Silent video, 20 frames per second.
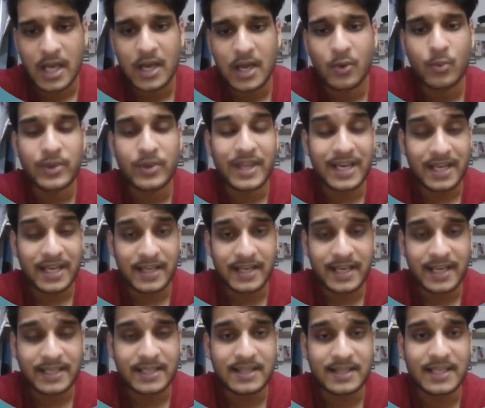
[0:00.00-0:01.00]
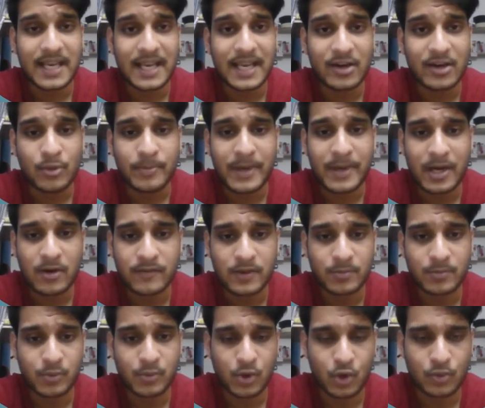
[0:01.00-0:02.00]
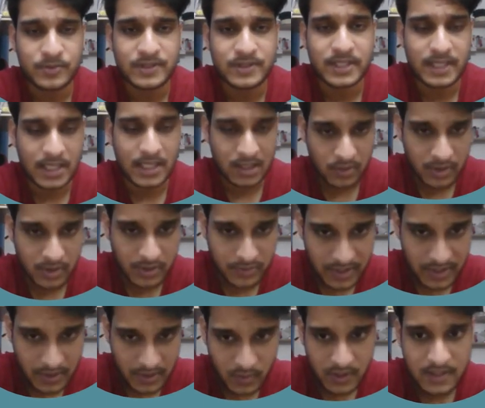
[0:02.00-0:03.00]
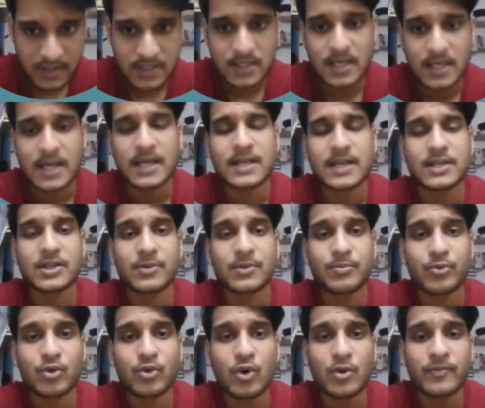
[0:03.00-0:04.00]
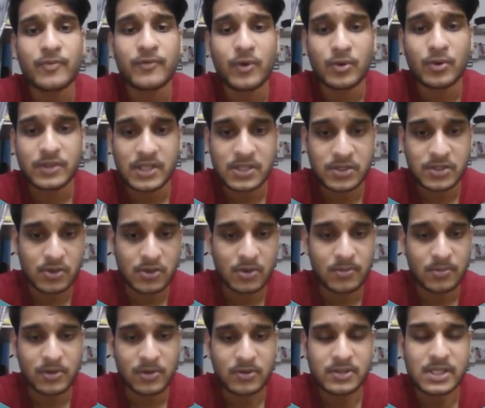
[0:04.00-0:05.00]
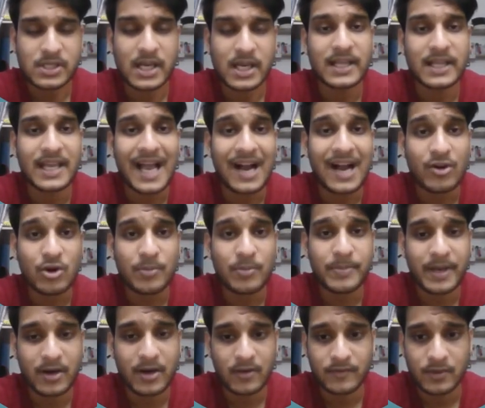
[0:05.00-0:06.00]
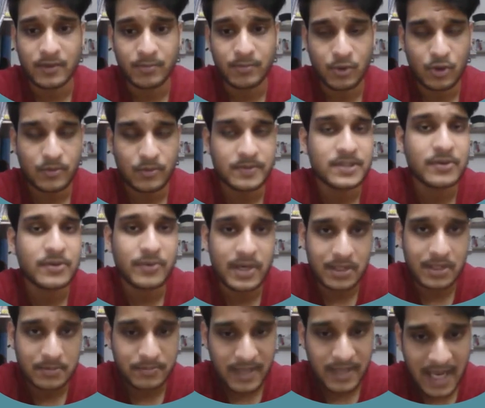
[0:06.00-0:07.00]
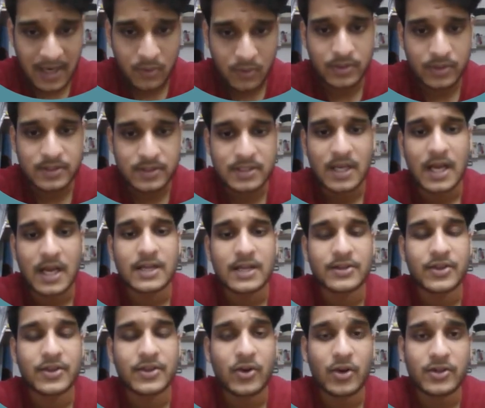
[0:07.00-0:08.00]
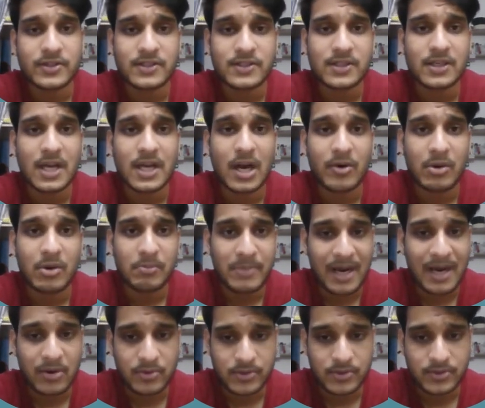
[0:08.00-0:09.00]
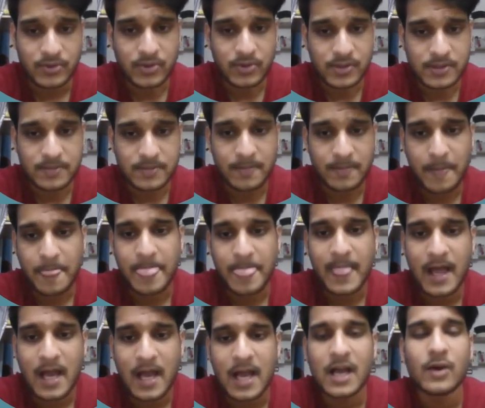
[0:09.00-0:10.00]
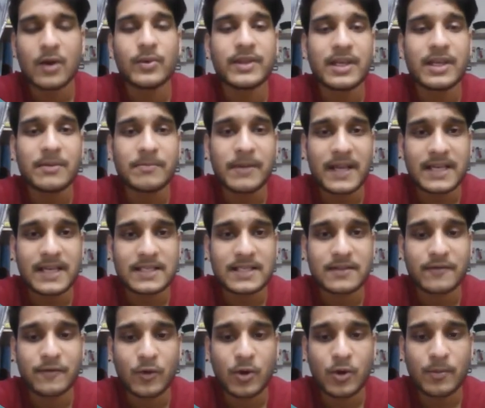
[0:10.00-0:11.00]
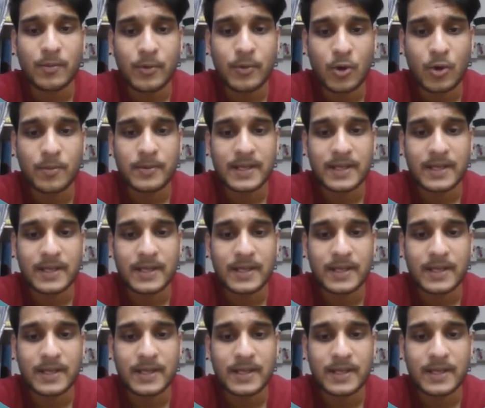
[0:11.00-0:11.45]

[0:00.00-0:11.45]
We then connected the inner pair of the probes, the yellow and green ones, to the probe voltage terminals and the outer pair of the probes, the red and black ones, to the constant current power source. We then placed the four probe